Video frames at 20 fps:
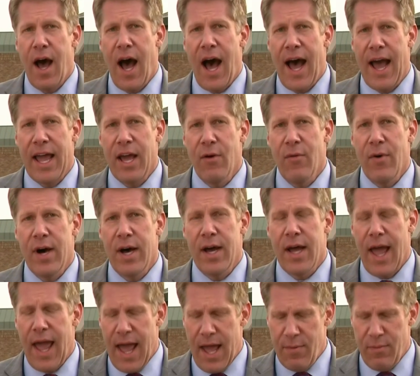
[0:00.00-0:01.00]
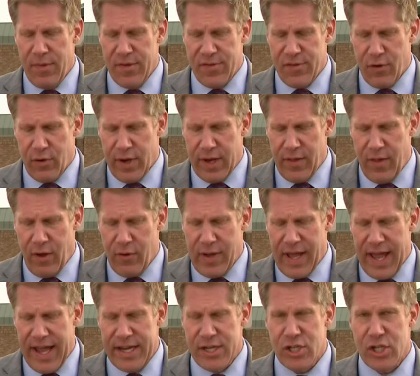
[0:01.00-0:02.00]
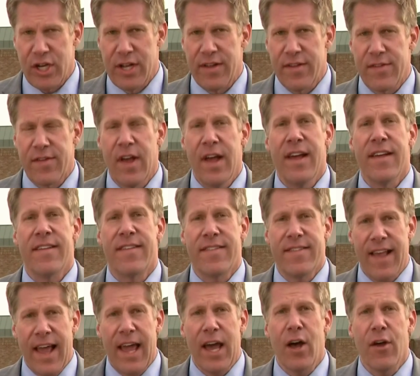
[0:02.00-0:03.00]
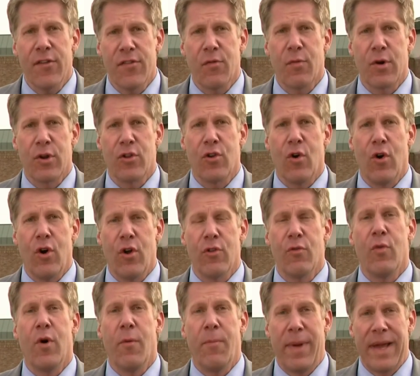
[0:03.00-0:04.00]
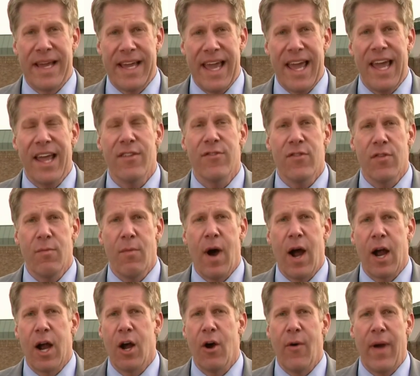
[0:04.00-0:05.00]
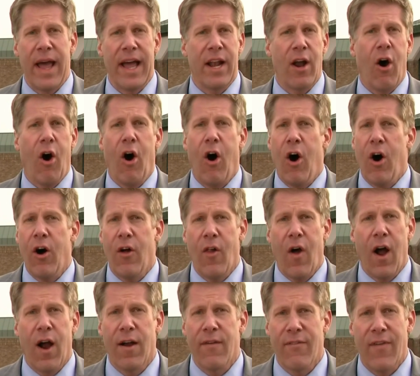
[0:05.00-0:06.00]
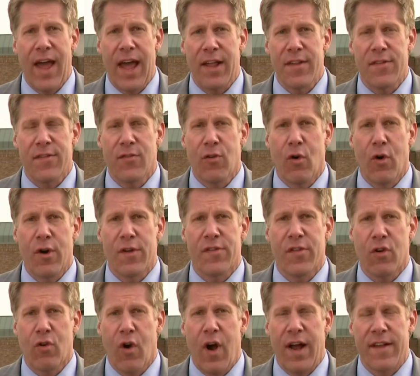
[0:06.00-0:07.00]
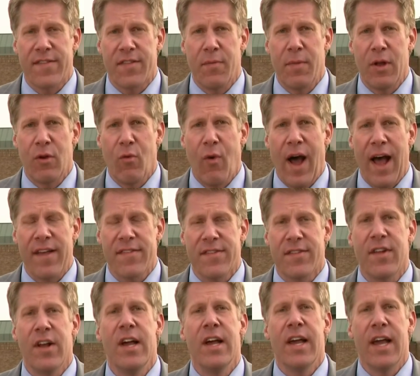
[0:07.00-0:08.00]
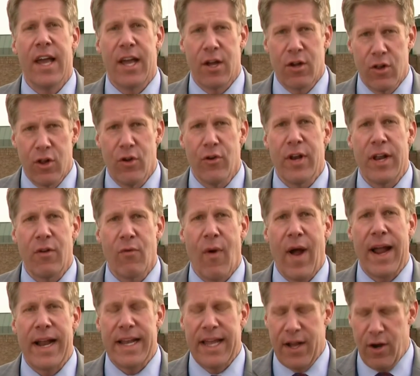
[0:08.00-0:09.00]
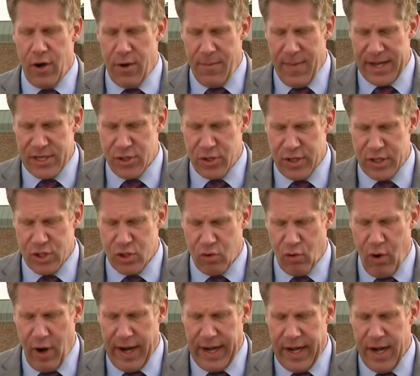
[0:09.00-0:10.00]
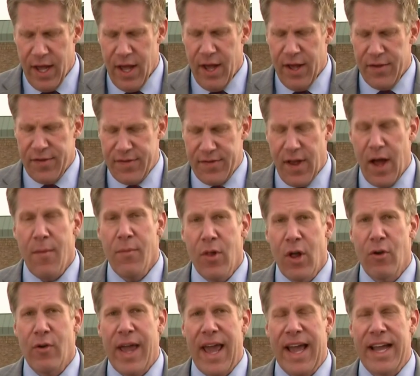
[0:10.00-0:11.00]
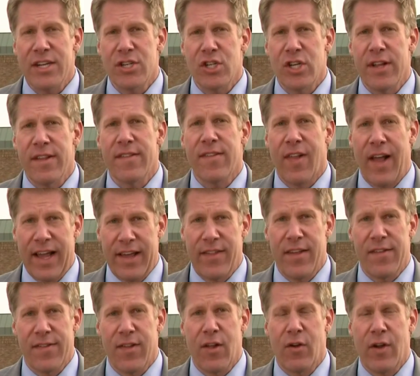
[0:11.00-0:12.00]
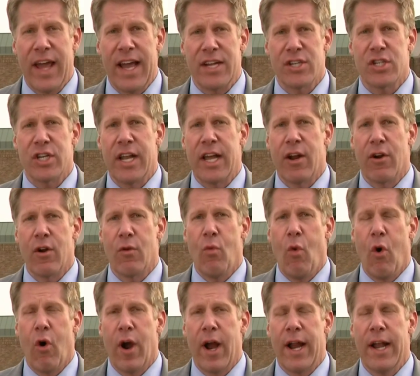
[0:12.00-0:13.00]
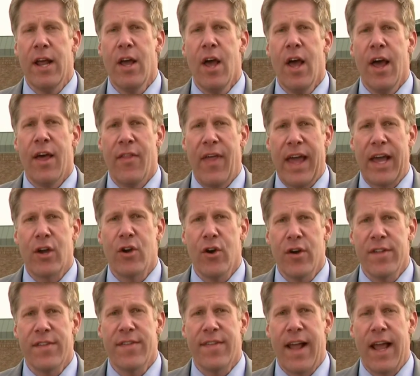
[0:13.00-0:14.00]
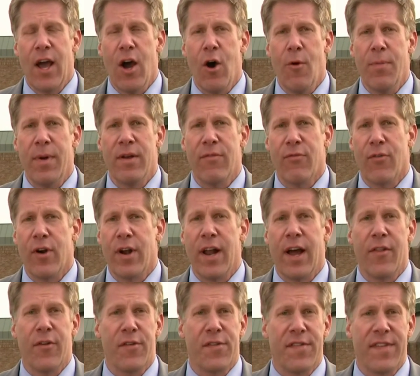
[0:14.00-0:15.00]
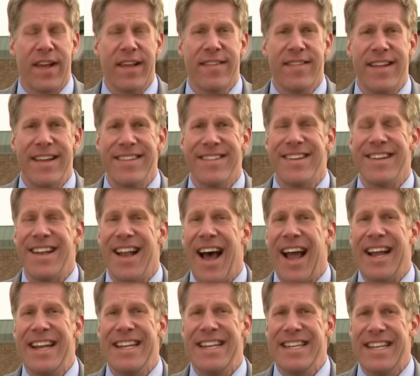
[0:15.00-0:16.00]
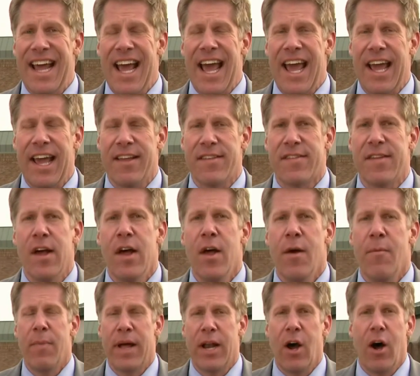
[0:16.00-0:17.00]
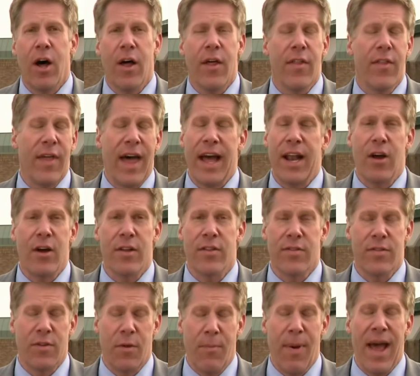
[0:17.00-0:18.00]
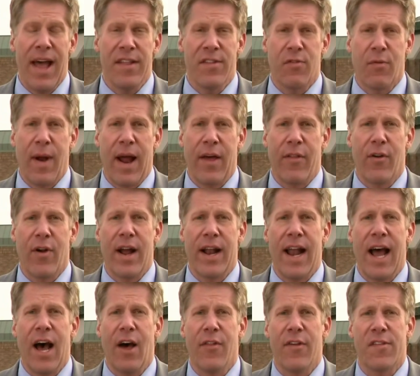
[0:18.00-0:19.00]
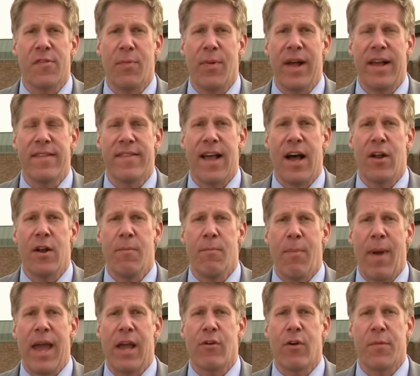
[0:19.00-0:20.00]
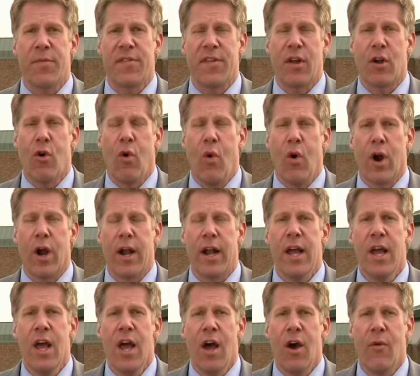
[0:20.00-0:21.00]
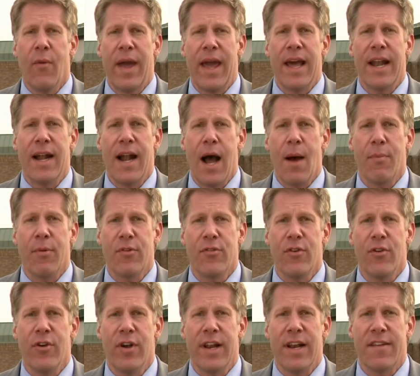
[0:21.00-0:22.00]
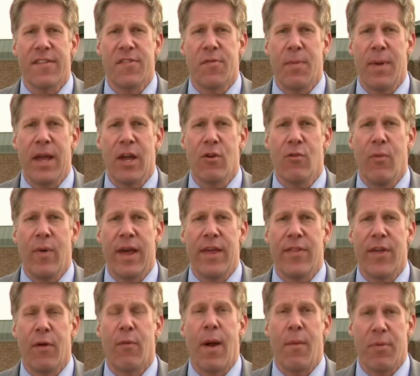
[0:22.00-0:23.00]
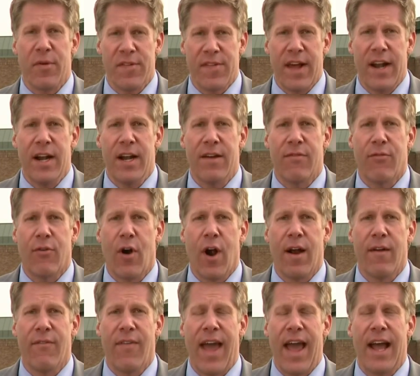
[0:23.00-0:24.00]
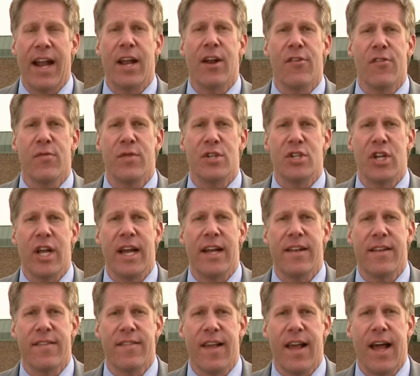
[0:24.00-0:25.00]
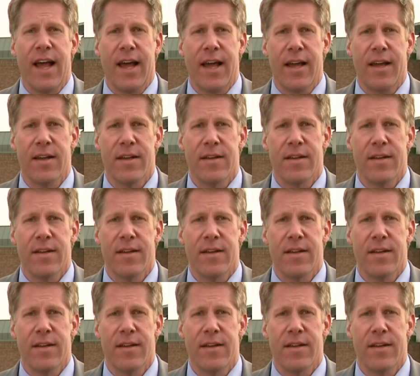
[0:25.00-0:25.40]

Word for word: Iowa, and Missouri locations. Sales, we're told, will begin tomorrow at all Art Van stores across the Midwest, including right here in Metro Detroit. Some locations, like this location here in Warren, they could stay open for another 60 to 90 days, but all that all depends rather on how this plays out in bankruptcy court. But we had an opportunity to speak with a representative for Art Van. Here's what she had to say.